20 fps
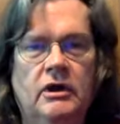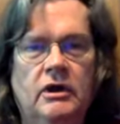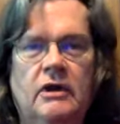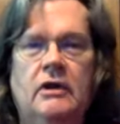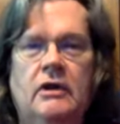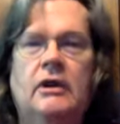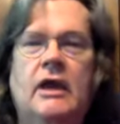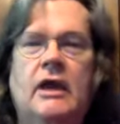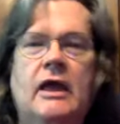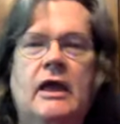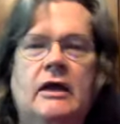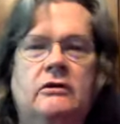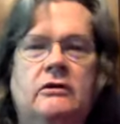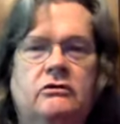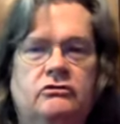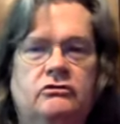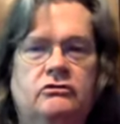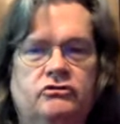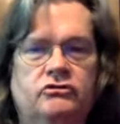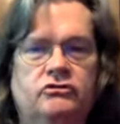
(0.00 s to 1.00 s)
and
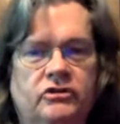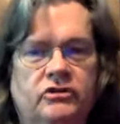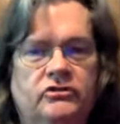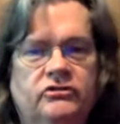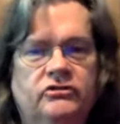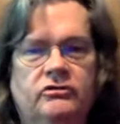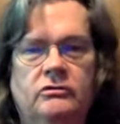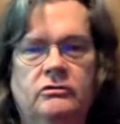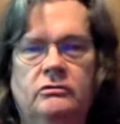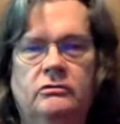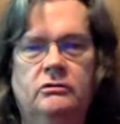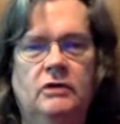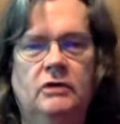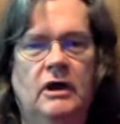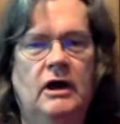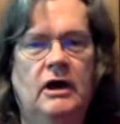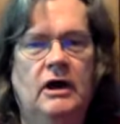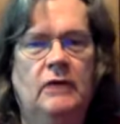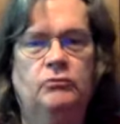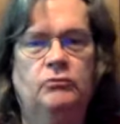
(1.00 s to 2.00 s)
just
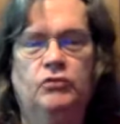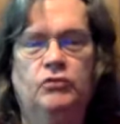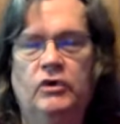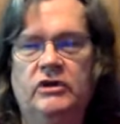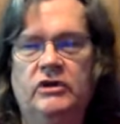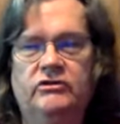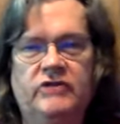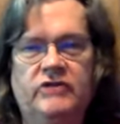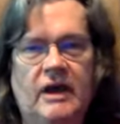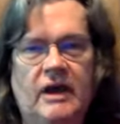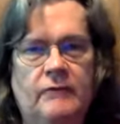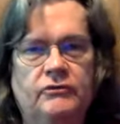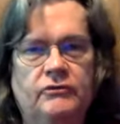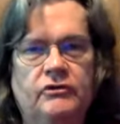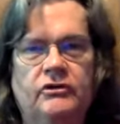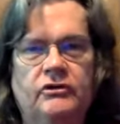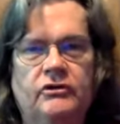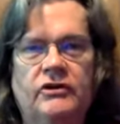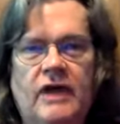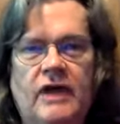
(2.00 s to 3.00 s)
um, read a chapter
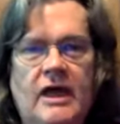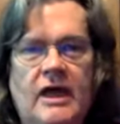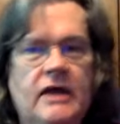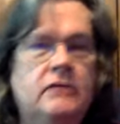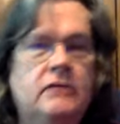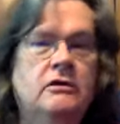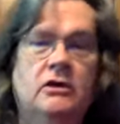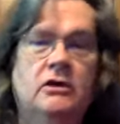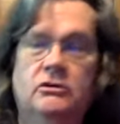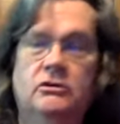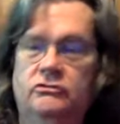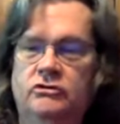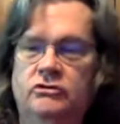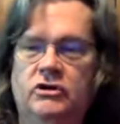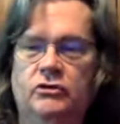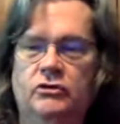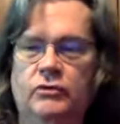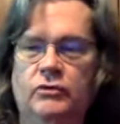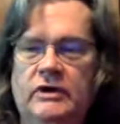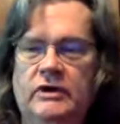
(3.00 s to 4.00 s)
a day. You can
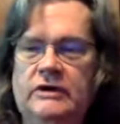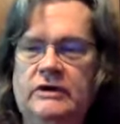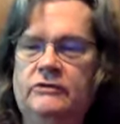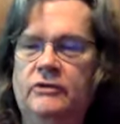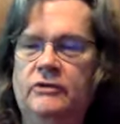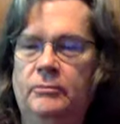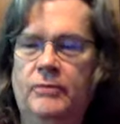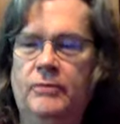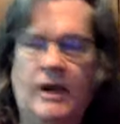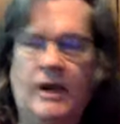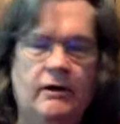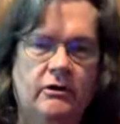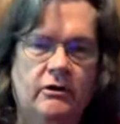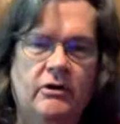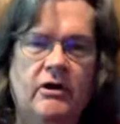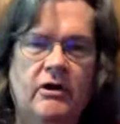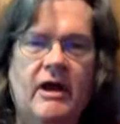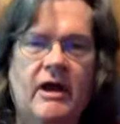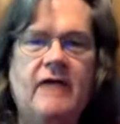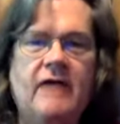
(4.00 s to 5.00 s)
read the
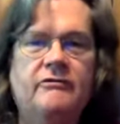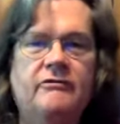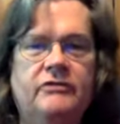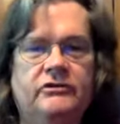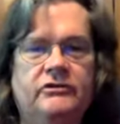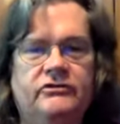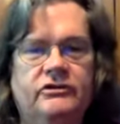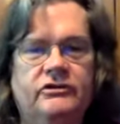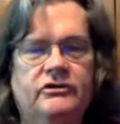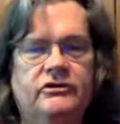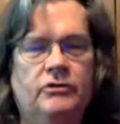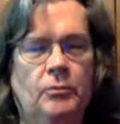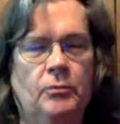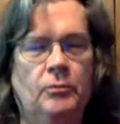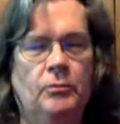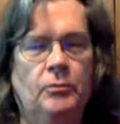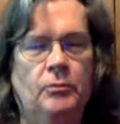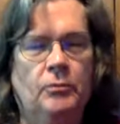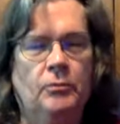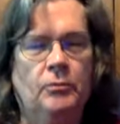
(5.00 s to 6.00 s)
paragraph that's in,
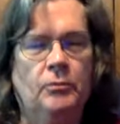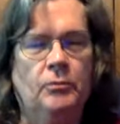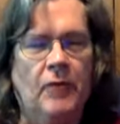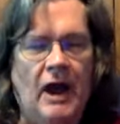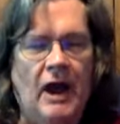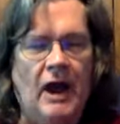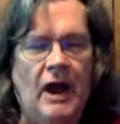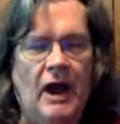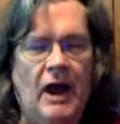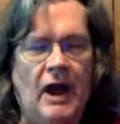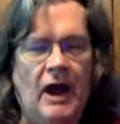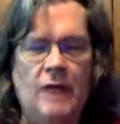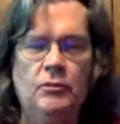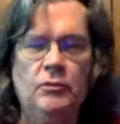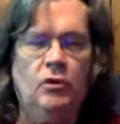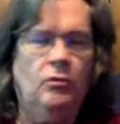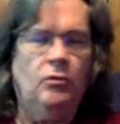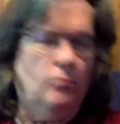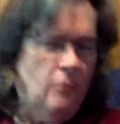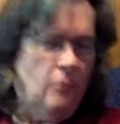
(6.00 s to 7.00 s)
your
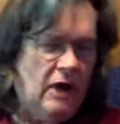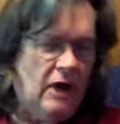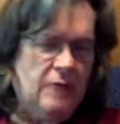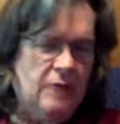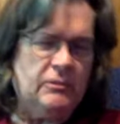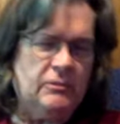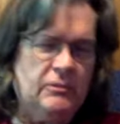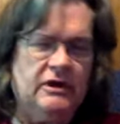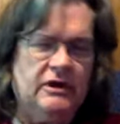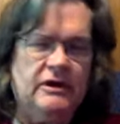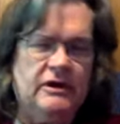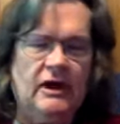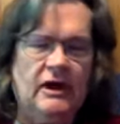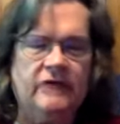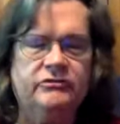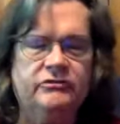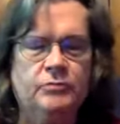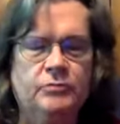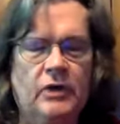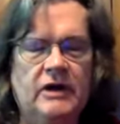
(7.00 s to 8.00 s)
Bible, might be a
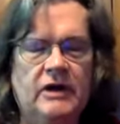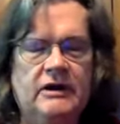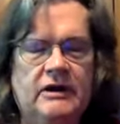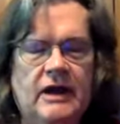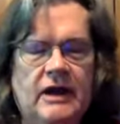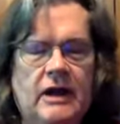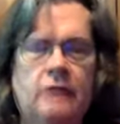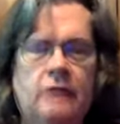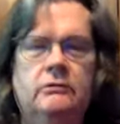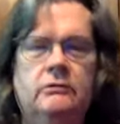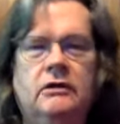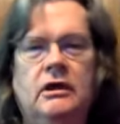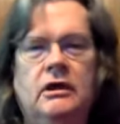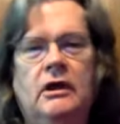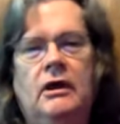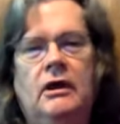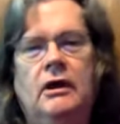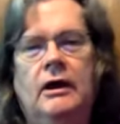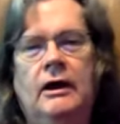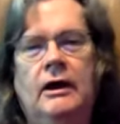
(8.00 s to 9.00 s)
nice breakdown.
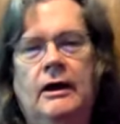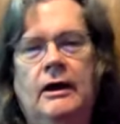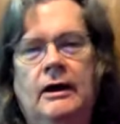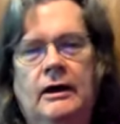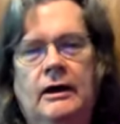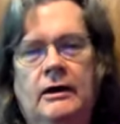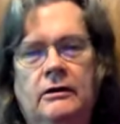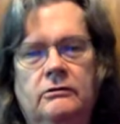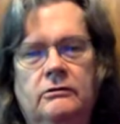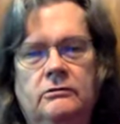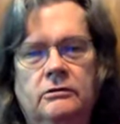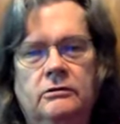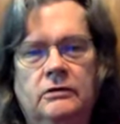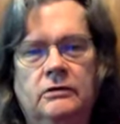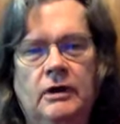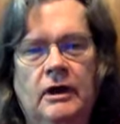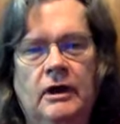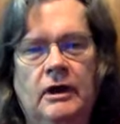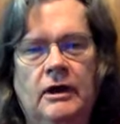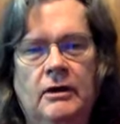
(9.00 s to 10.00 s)
Uh,
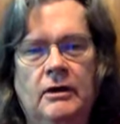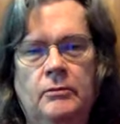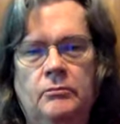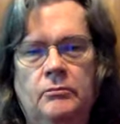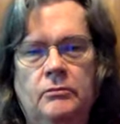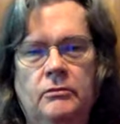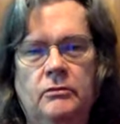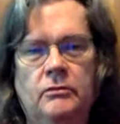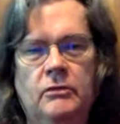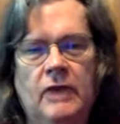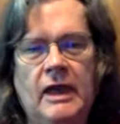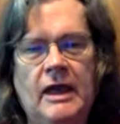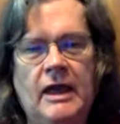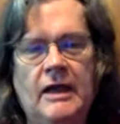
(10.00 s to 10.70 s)
um, and